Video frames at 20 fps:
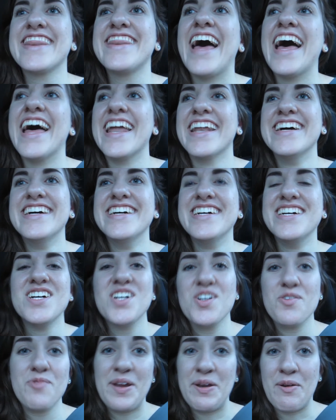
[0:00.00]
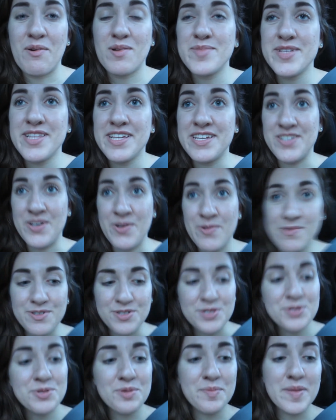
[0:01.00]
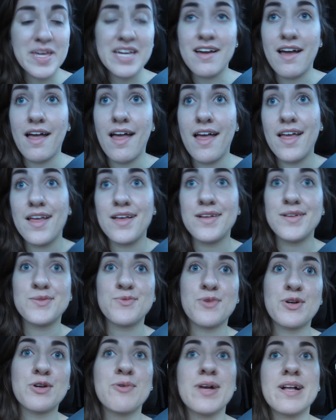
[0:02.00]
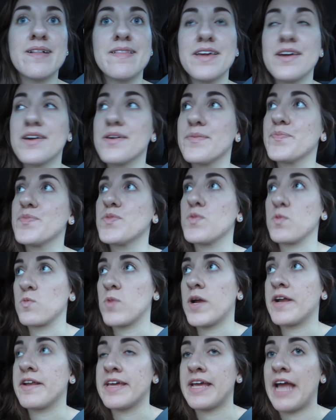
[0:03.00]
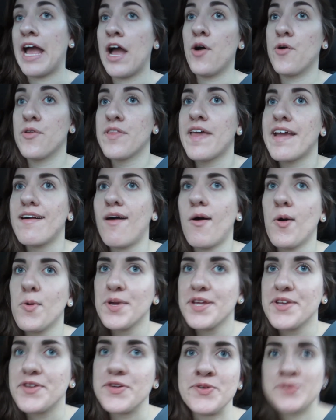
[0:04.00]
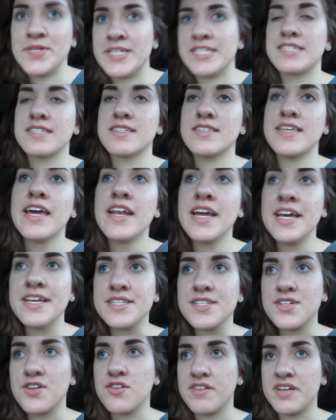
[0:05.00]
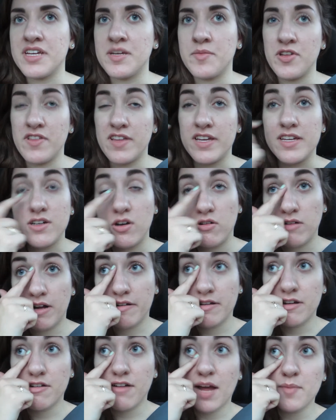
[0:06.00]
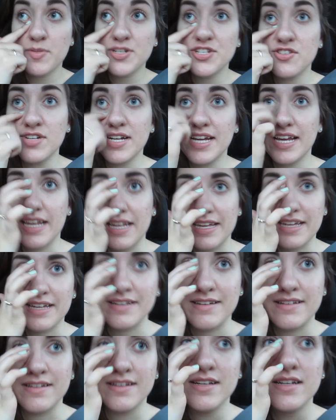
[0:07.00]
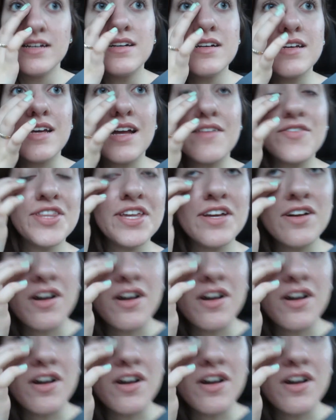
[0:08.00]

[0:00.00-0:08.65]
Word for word: that we normally don't do because we're quickly running out. Like all we do is get ice cream or like go out and grab a drink and everything